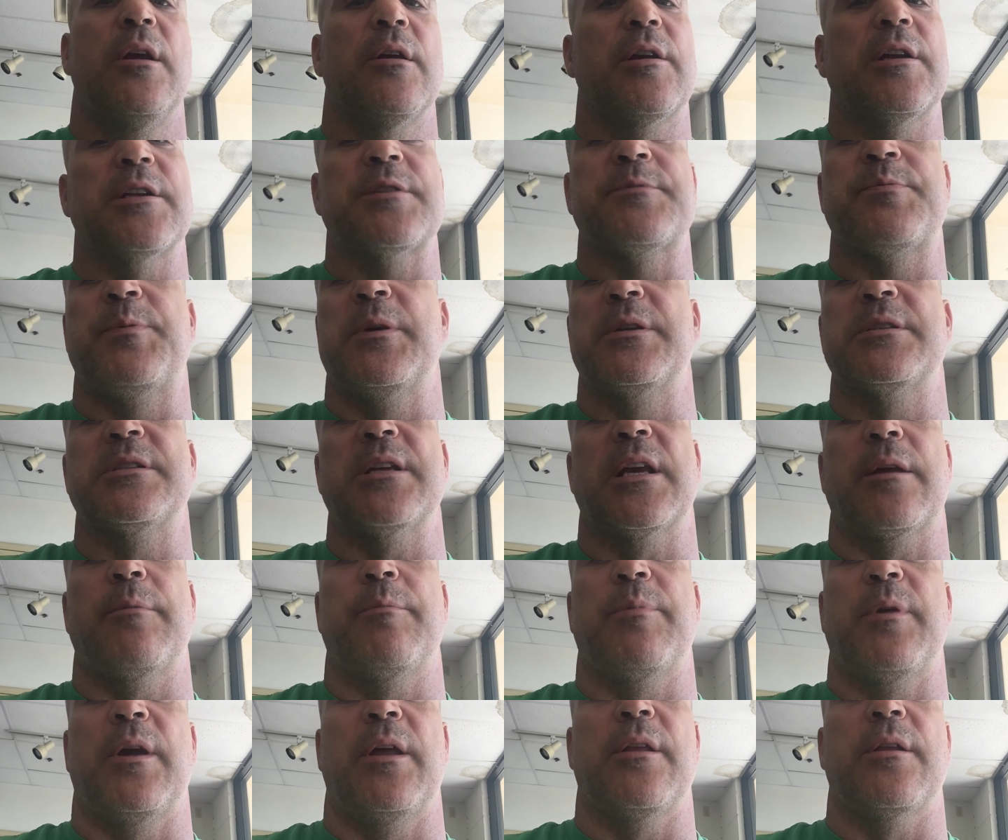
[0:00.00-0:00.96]
Chris Bird's like
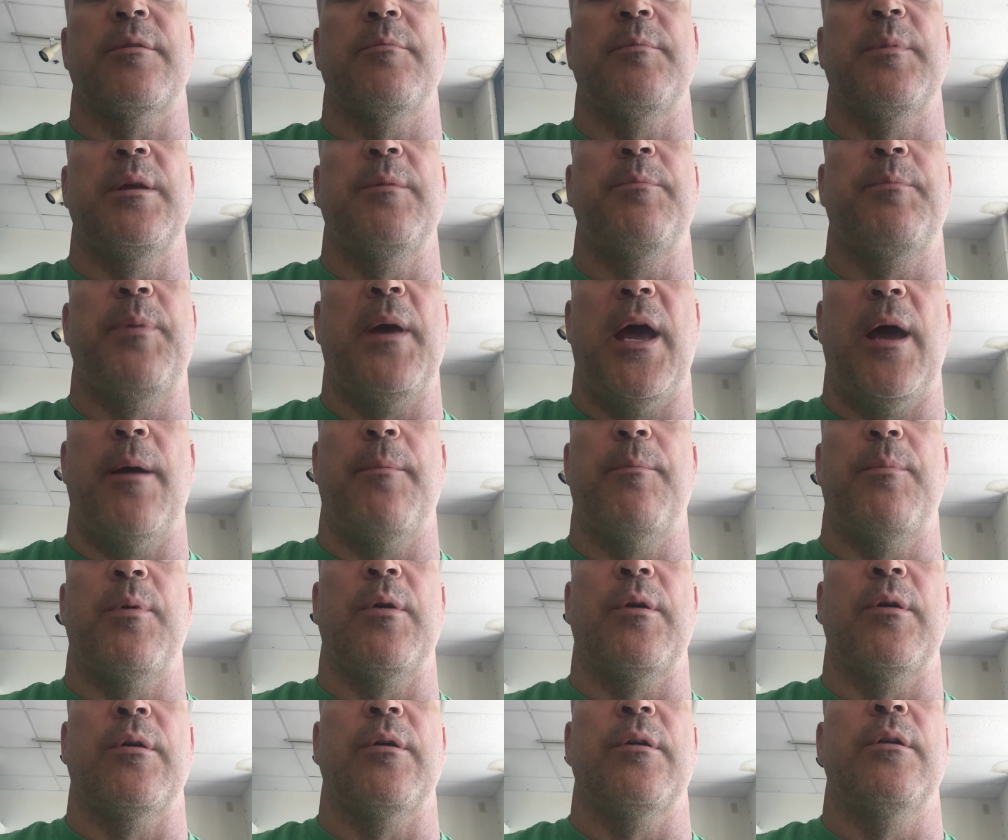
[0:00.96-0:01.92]
a brother to me. Pat
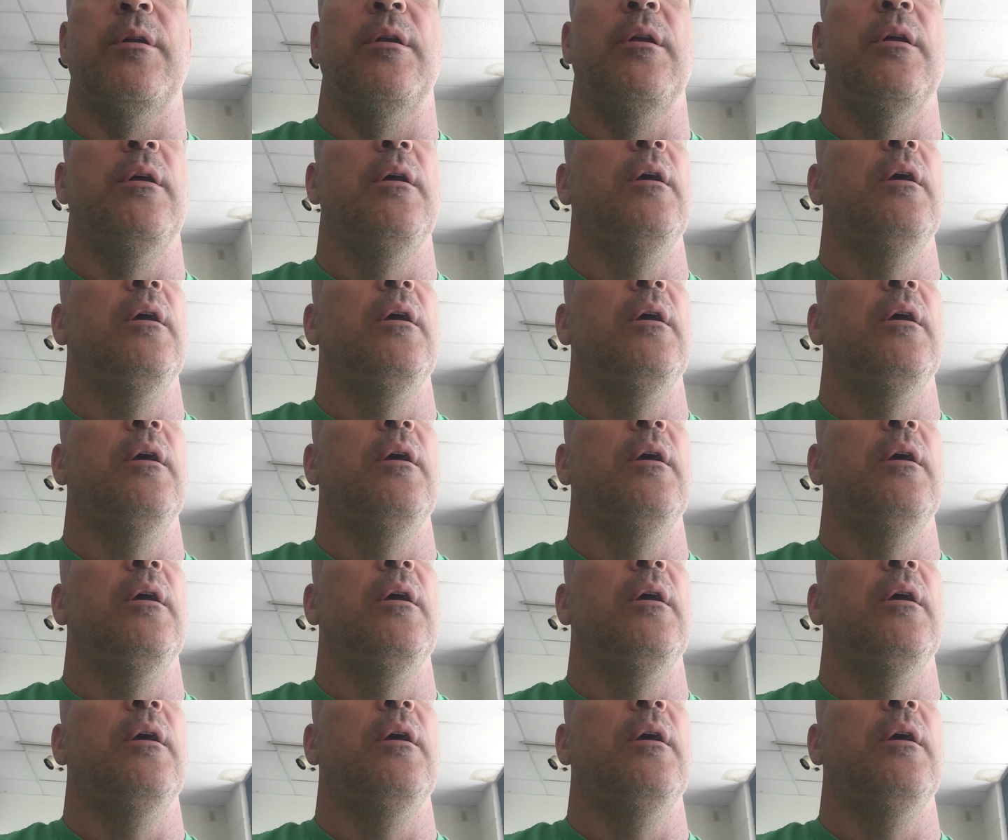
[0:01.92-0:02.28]
Bird.